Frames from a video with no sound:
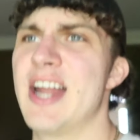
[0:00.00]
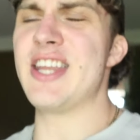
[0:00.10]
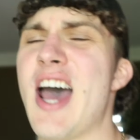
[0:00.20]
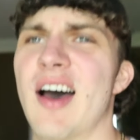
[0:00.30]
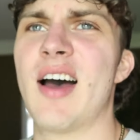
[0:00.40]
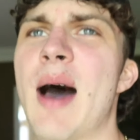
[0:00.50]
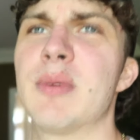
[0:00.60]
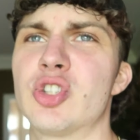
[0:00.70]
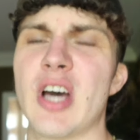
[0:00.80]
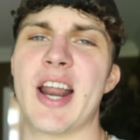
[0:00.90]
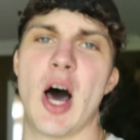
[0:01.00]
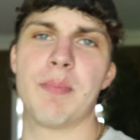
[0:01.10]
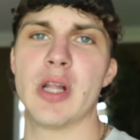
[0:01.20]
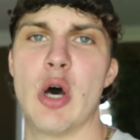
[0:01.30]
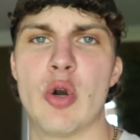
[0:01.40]
And yeah, I'm gonna try to
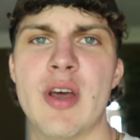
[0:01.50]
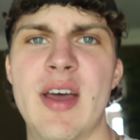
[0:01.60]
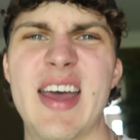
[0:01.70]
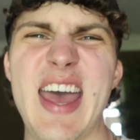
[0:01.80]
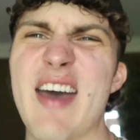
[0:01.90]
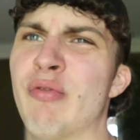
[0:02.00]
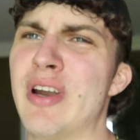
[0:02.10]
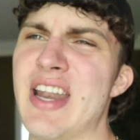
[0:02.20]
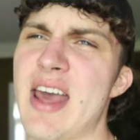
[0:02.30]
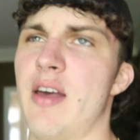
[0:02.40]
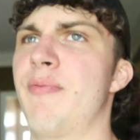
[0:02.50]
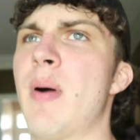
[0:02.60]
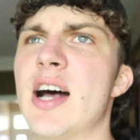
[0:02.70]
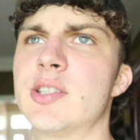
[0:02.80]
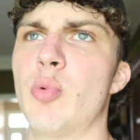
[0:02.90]
upload every day if
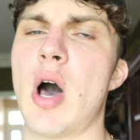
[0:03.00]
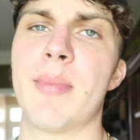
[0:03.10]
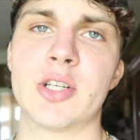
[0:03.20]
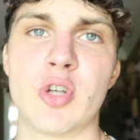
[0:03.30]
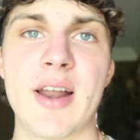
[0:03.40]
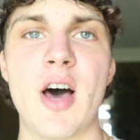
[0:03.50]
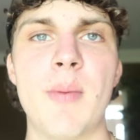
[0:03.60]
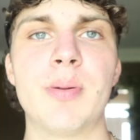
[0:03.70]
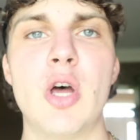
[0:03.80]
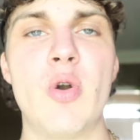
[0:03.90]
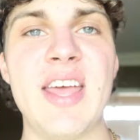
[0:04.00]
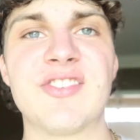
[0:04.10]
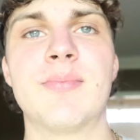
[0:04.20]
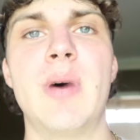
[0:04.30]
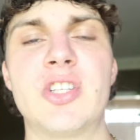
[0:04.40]
possible. I'm gonna try to upload
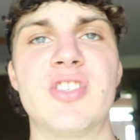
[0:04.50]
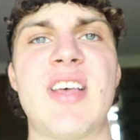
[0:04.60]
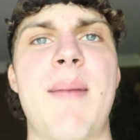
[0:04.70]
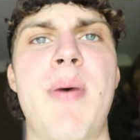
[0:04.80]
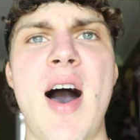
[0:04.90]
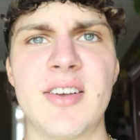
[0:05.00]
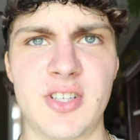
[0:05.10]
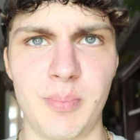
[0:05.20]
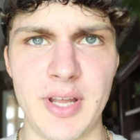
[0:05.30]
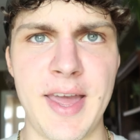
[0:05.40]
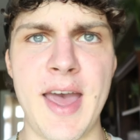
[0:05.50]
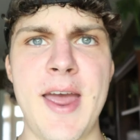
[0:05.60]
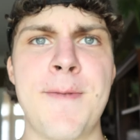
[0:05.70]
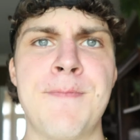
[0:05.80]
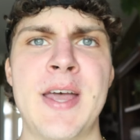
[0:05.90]
as much as I possibly
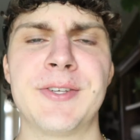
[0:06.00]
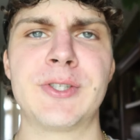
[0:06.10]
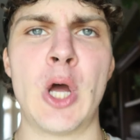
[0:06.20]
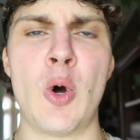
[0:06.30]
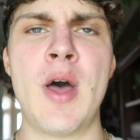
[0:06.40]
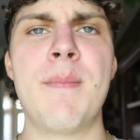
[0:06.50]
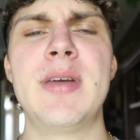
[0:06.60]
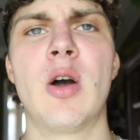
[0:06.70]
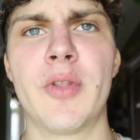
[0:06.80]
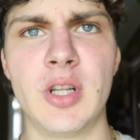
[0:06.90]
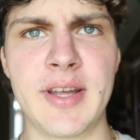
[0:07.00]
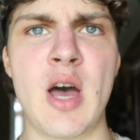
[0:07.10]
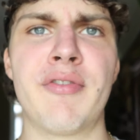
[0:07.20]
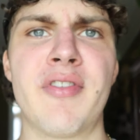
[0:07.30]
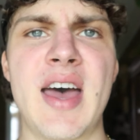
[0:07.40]
can. So be on the
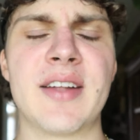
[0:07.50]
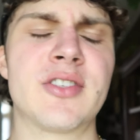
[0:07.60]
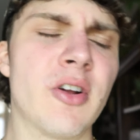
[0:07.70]
lookout for that.